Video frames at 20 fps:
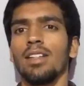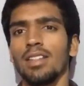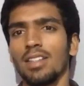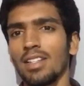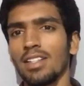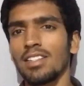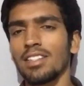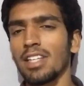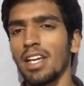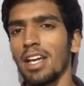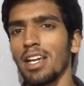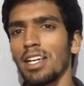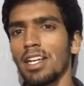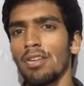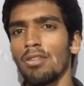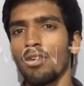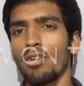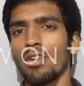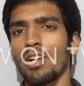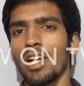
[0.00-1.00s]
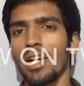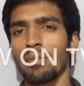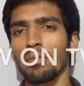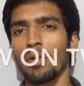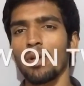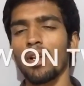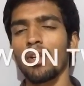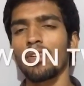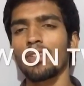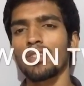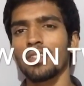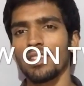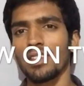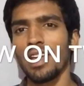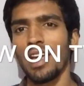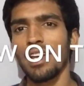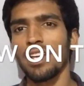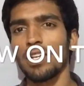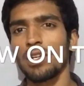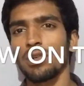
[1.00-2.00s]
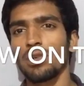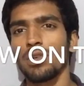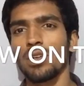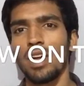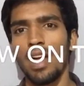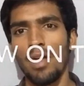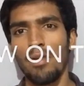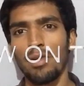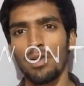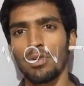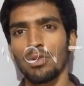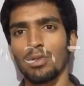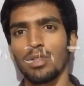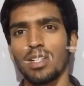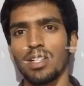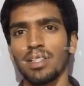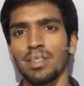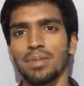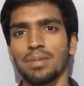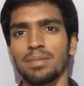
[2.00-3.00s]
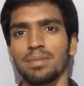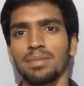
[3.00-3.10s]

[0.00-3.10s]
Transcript: This is the end of our Tech Pool news. Thank you. Have a good day.